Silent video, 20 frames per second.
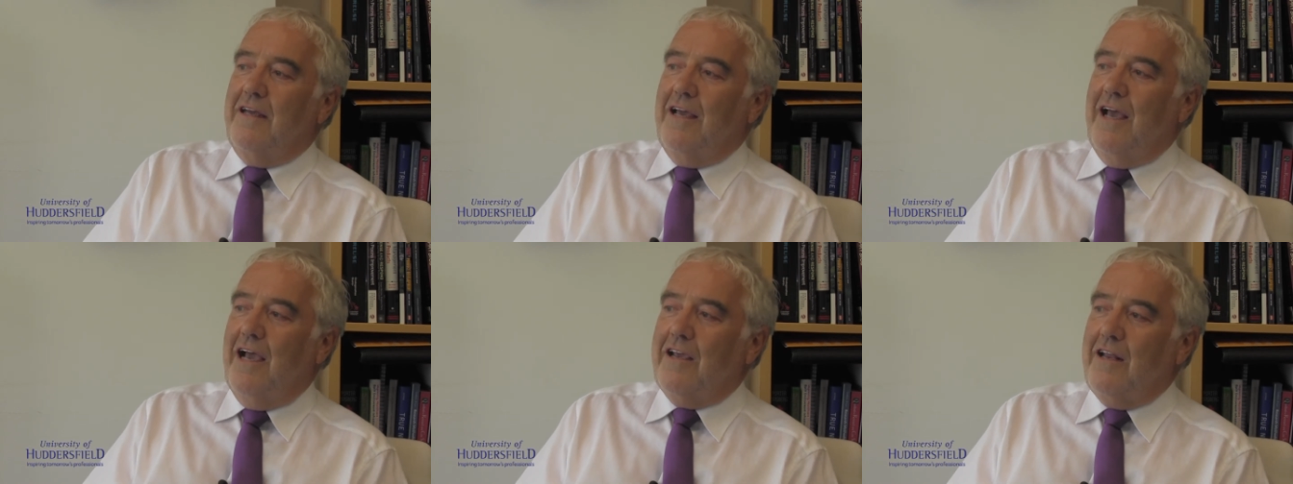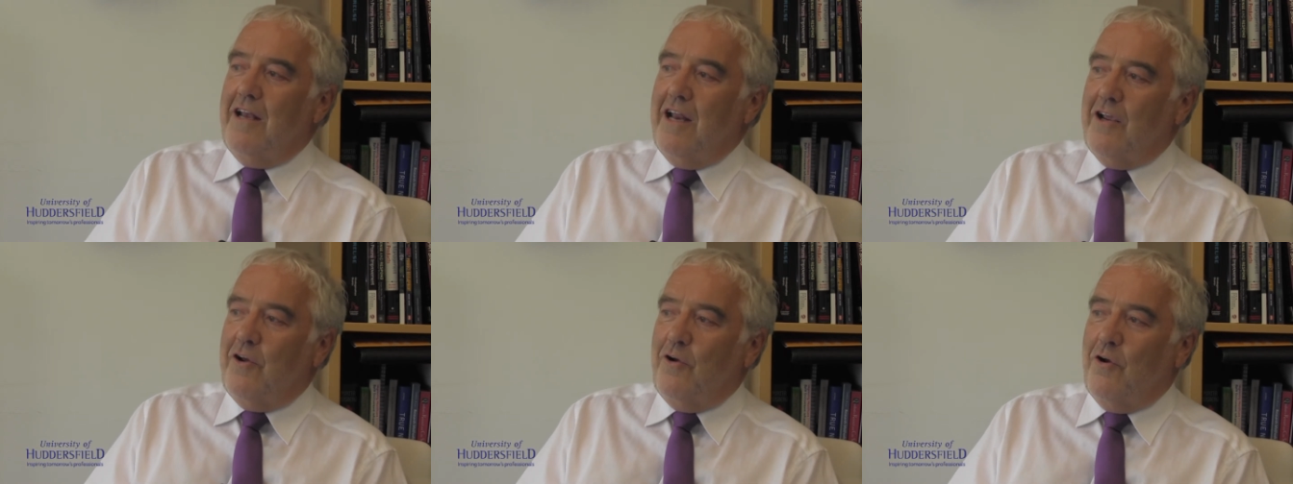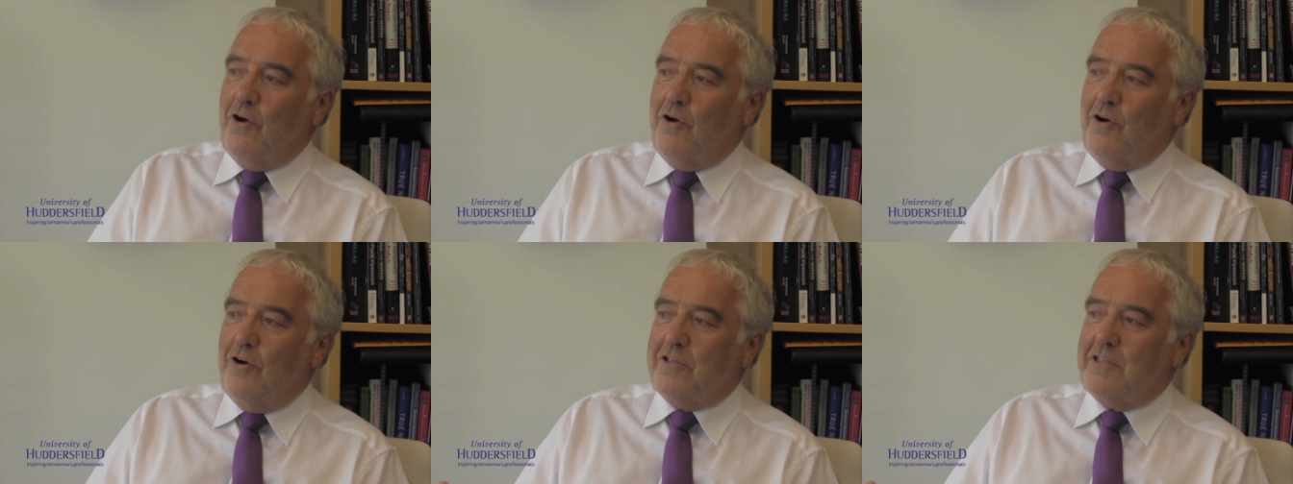How can I
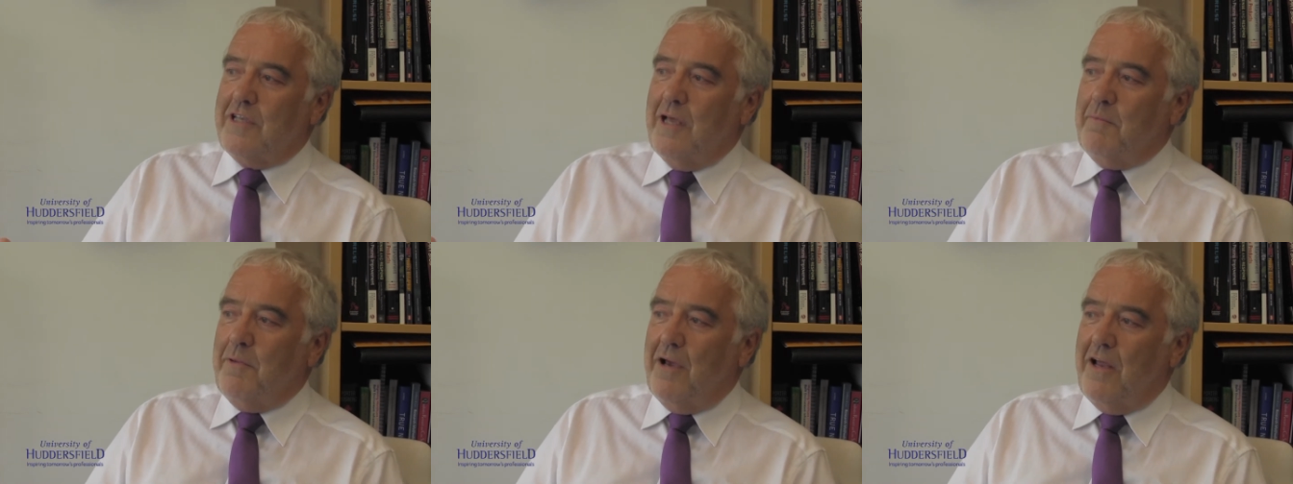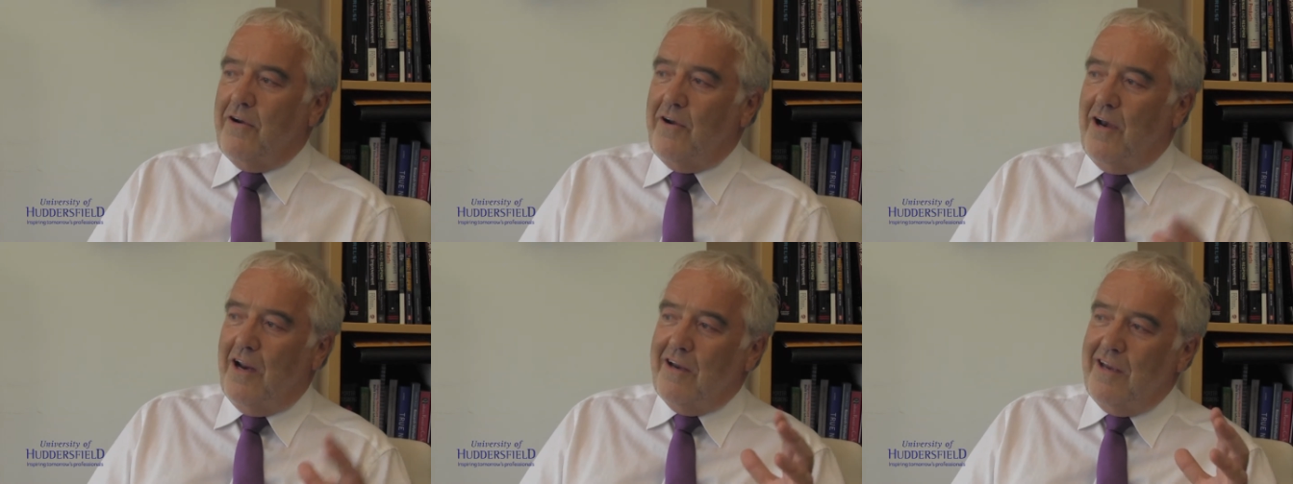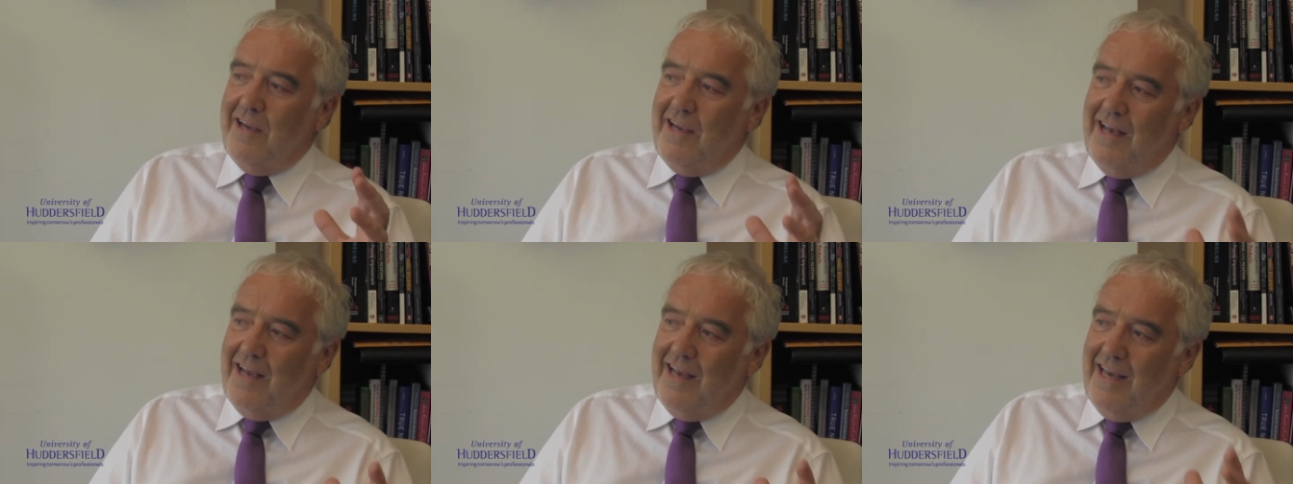cut across that boundary? How
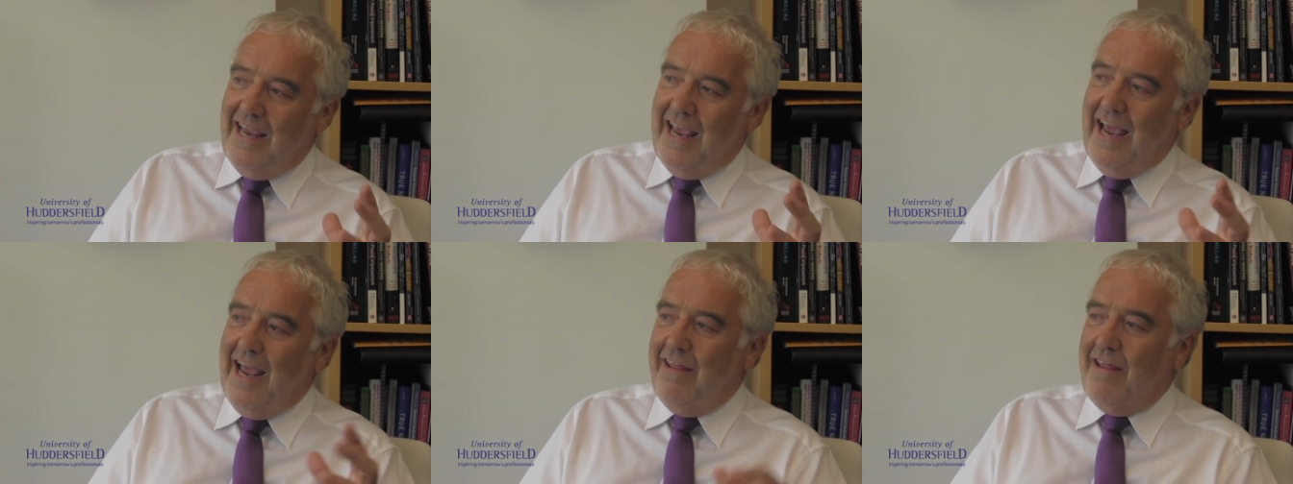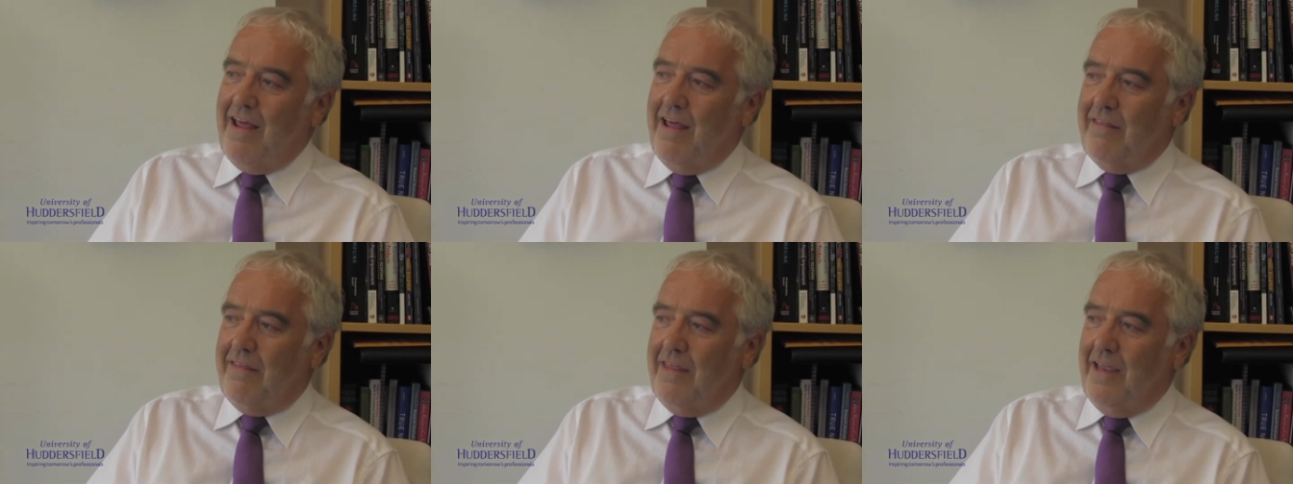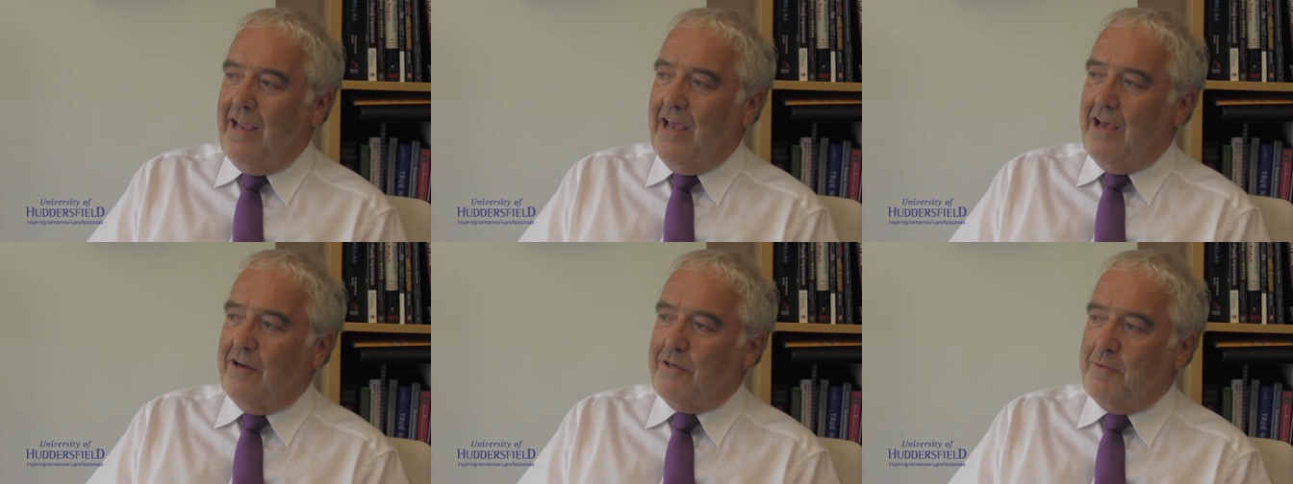can I get that
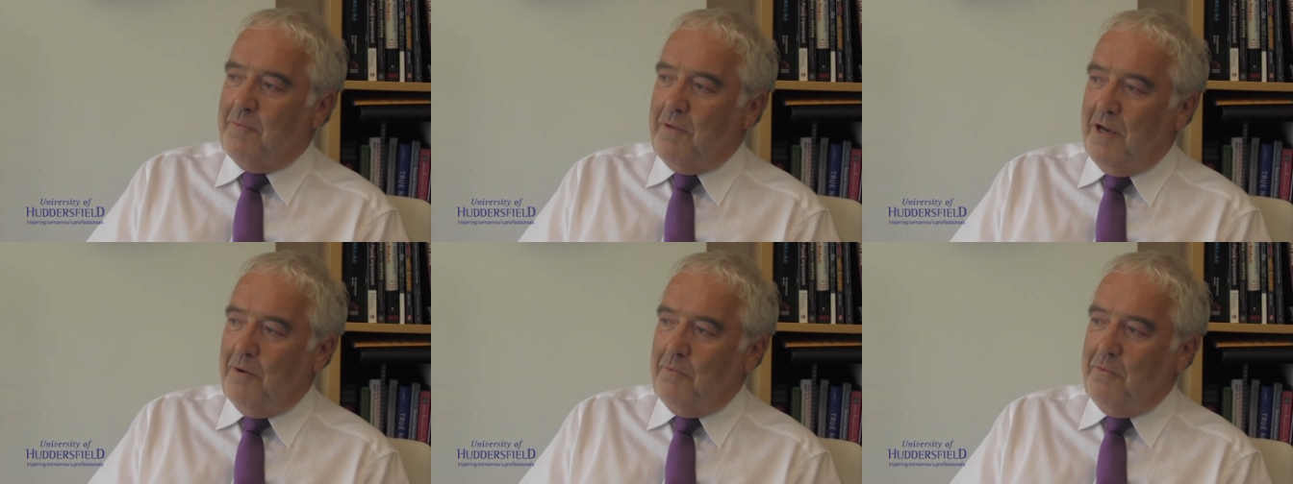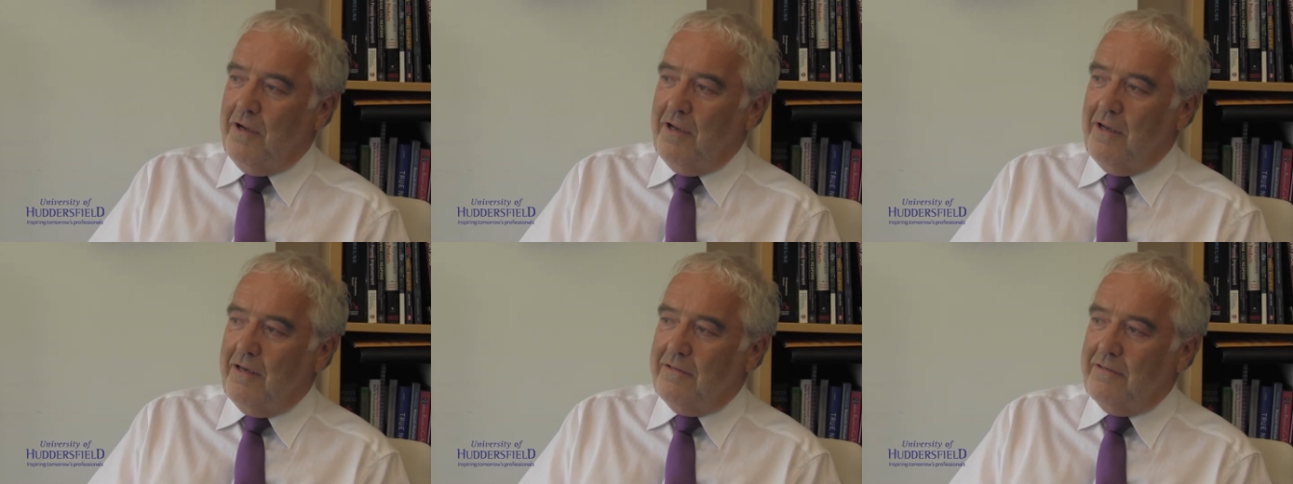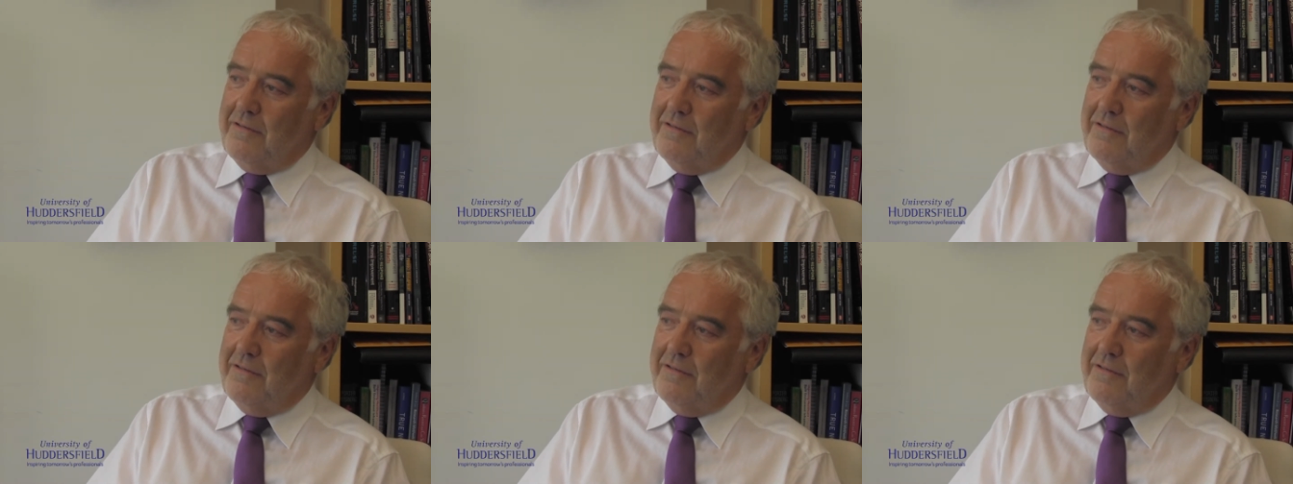thing out of my way?